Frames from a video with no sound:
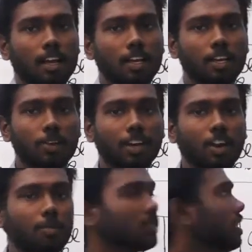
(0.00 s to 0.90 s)
You can
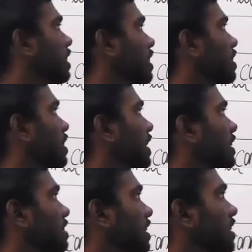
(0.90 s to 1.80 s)
obviously read the
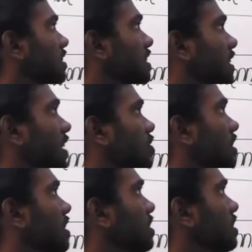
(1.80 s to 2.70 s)
sentence. Try to read
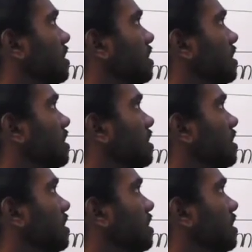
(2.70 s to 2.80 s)
this.